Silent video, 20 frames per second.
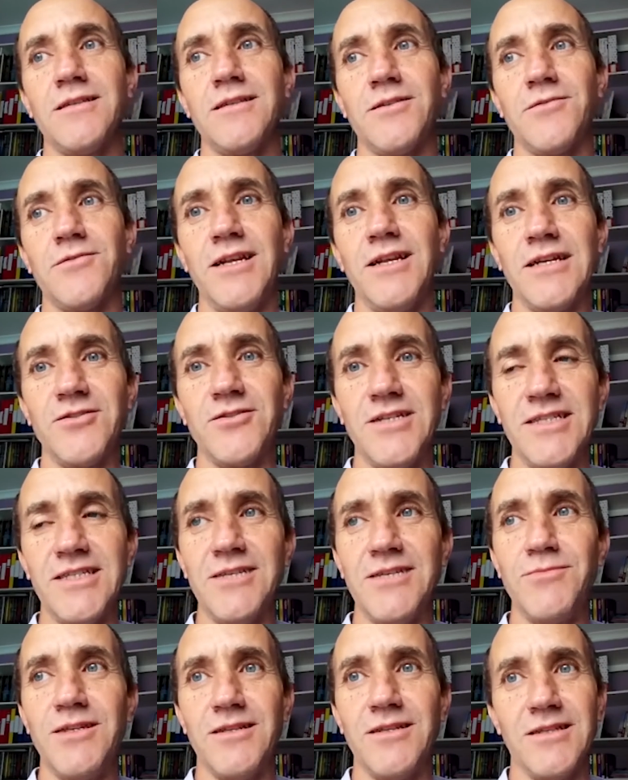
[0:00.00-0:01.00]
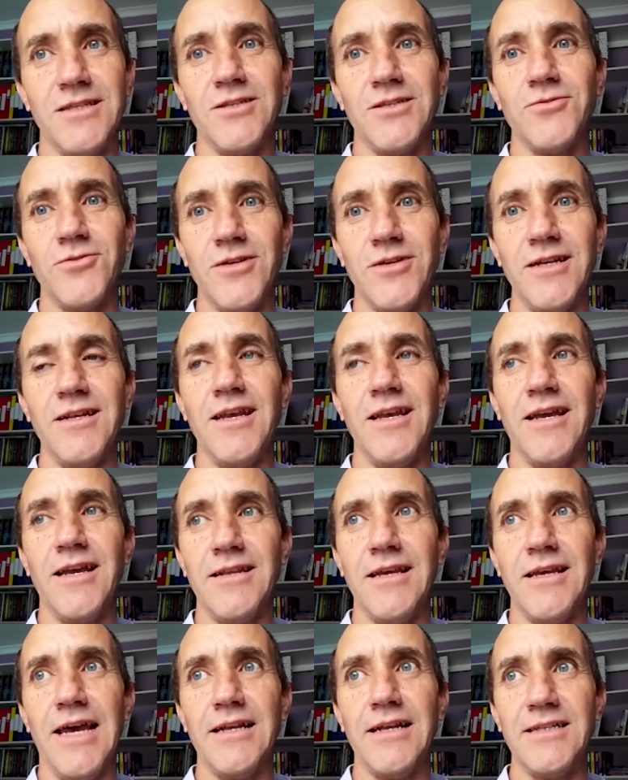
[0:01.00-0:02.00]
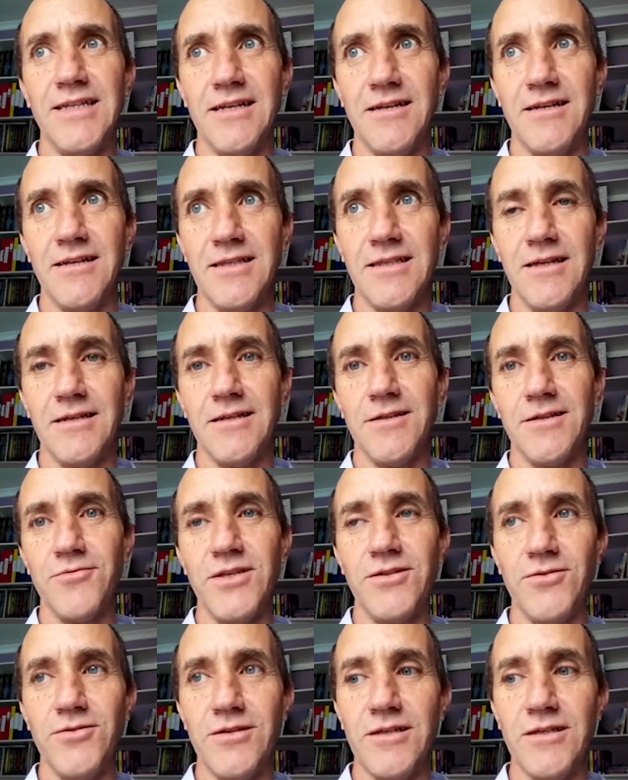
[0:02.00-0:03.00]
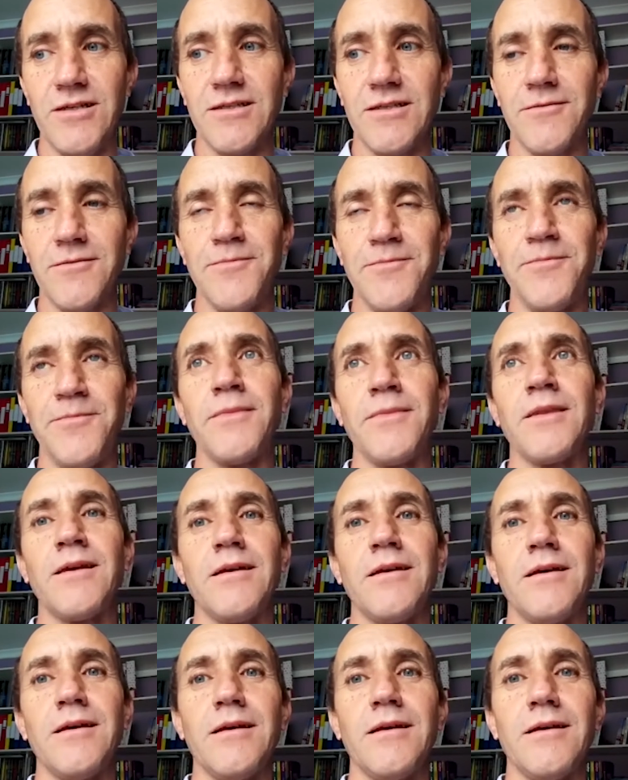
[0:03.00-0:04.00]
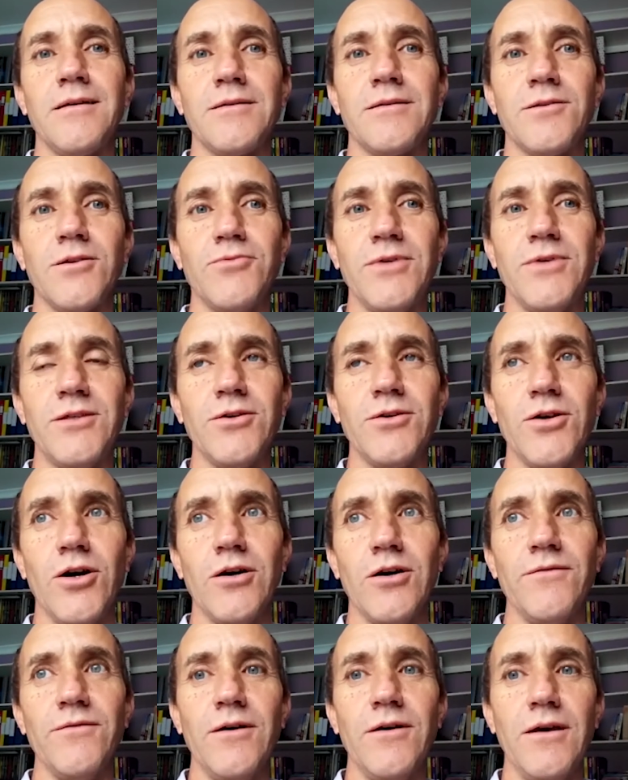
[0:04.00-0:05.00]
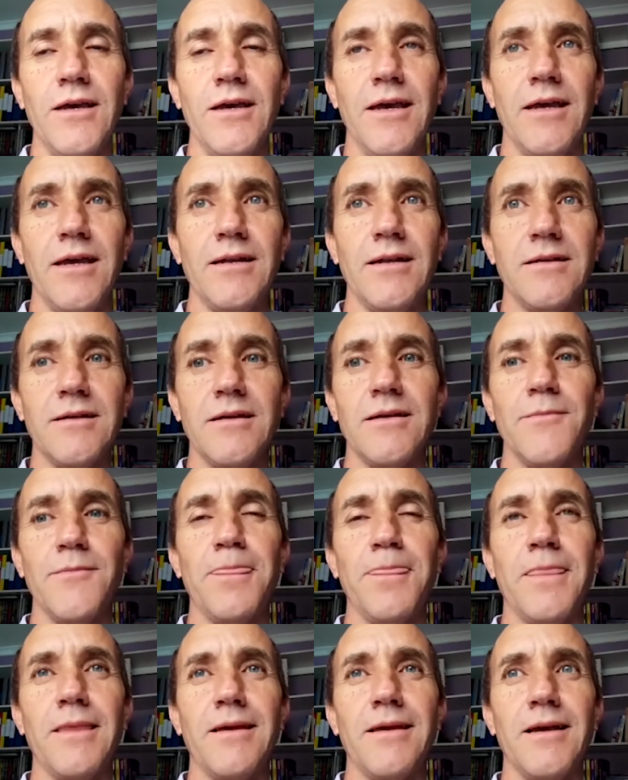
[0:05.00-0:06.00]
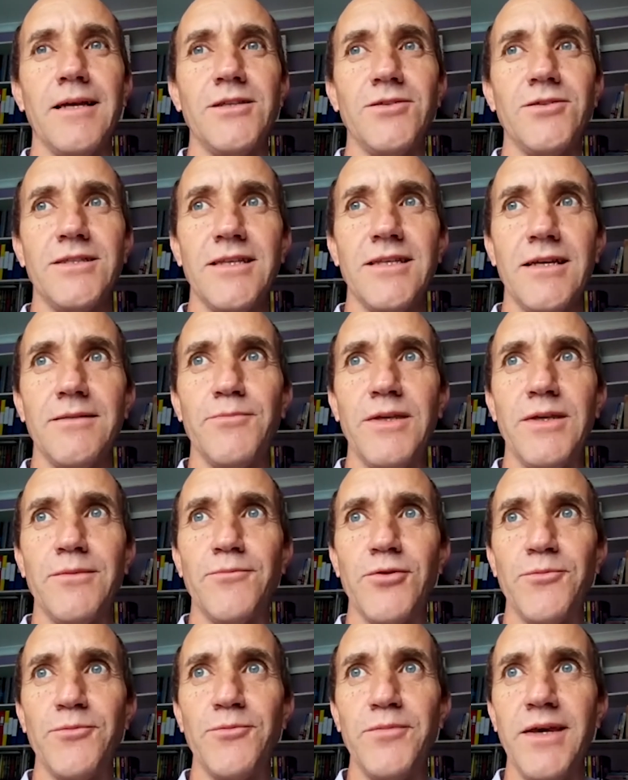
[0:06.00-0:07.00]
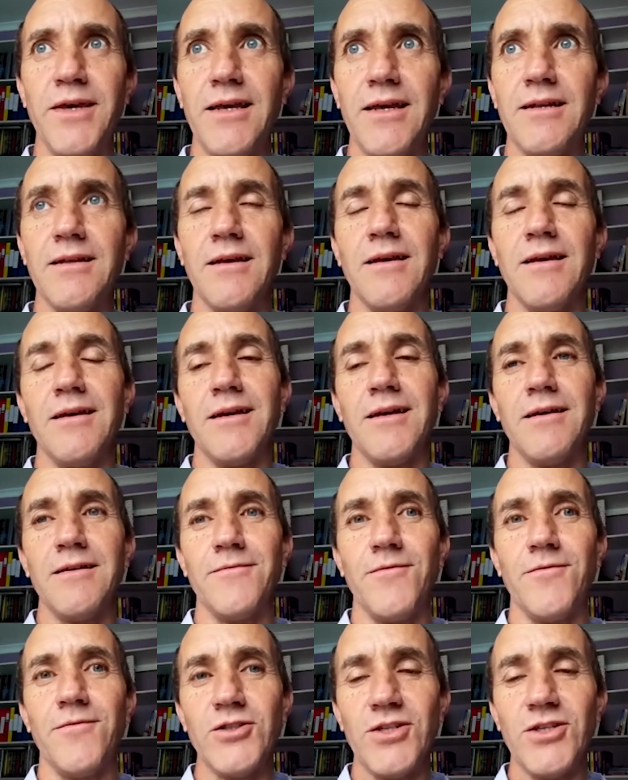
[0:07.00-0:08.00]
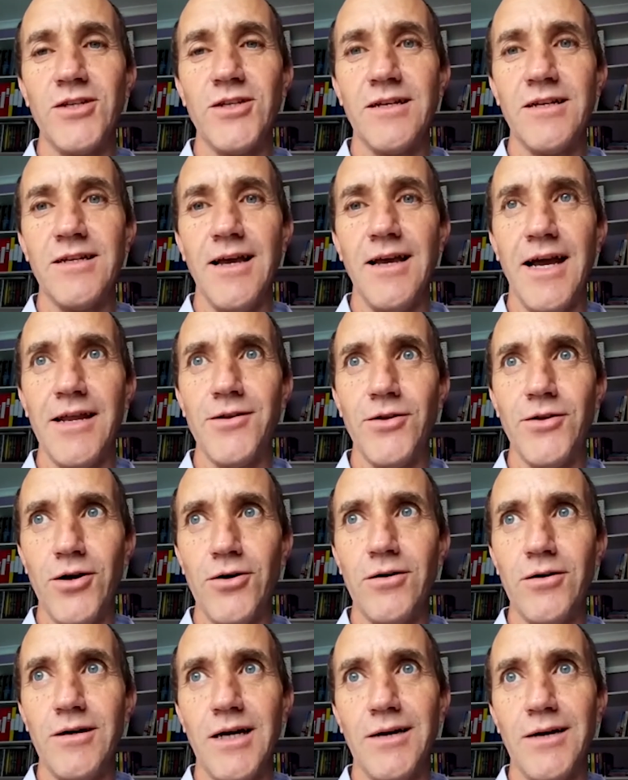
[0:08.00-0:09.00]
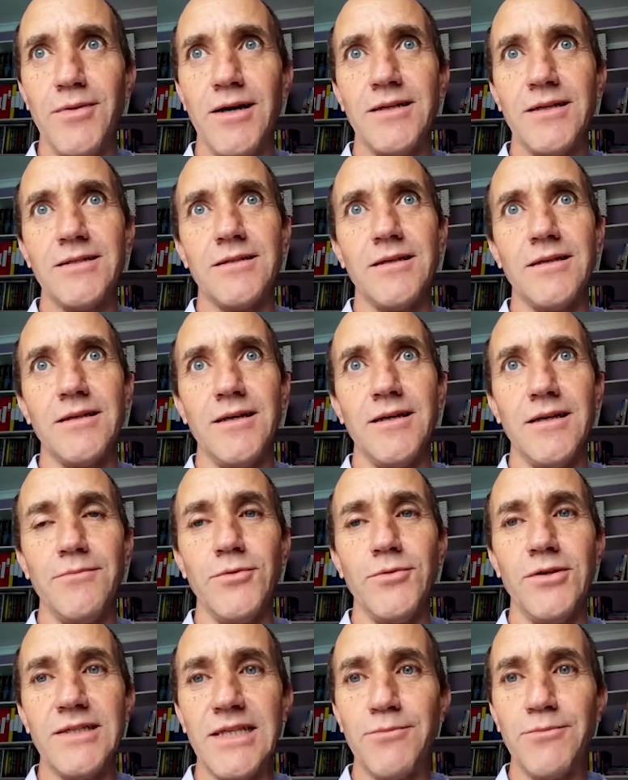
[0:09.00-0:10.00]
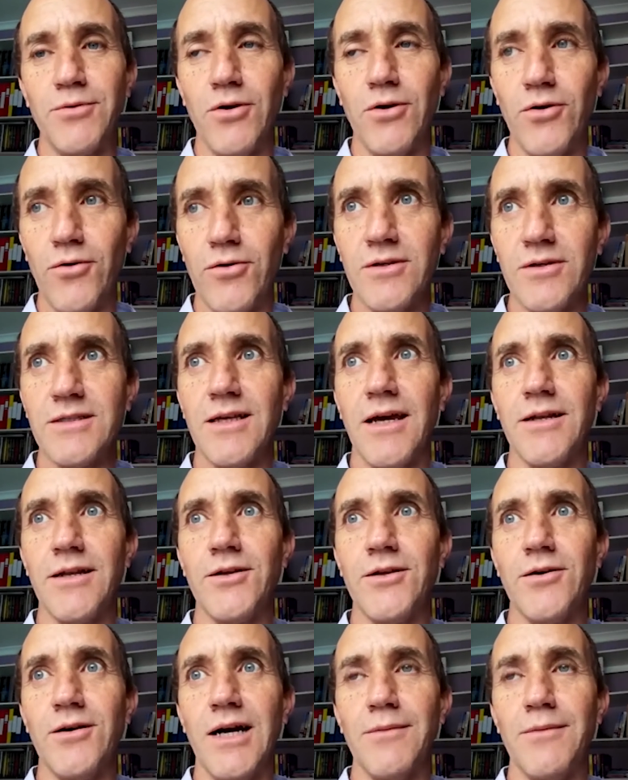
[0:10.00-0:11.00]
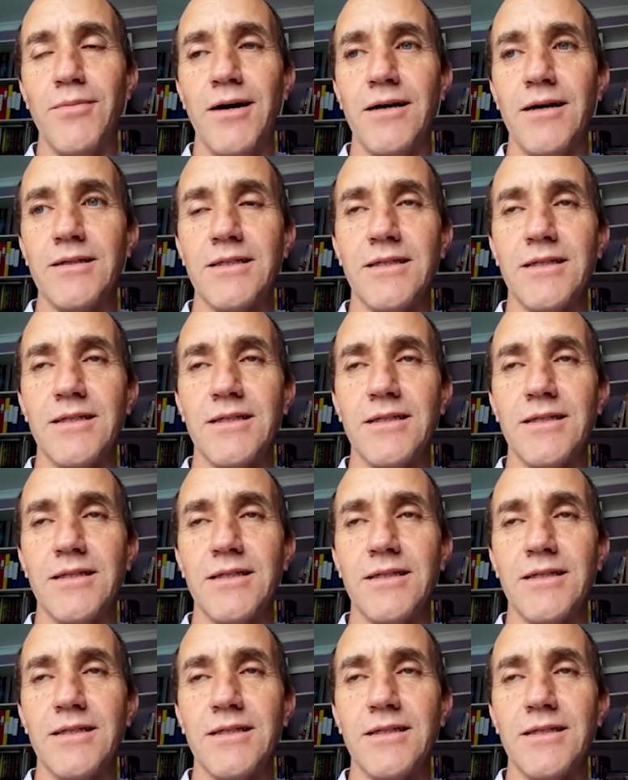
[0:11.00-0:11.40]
3 electricity meters already, and they had tenants in 3 units. So we took over, and as you said, being prepared, fortunately, I know about municipal laws. I know about